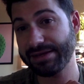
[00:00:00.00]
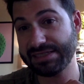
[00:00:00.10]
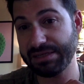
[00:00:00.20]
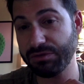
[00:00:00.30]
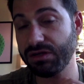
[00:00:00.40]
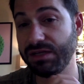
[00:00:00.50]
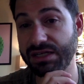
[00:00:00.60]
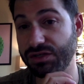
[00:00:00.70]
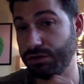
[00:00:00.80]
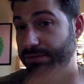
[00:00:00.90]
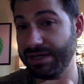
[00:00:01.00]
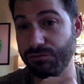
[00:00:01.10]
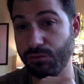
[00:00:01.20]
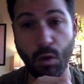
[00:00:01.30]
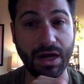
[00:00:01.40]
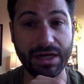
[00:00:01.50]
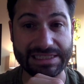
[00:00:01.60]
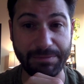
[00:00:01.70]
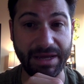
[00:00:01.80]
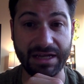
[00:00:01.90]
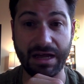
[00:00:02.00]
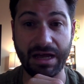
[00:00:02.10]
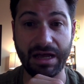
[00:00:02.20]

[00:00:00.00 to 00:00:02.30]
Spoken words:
Similarly, you might want to pick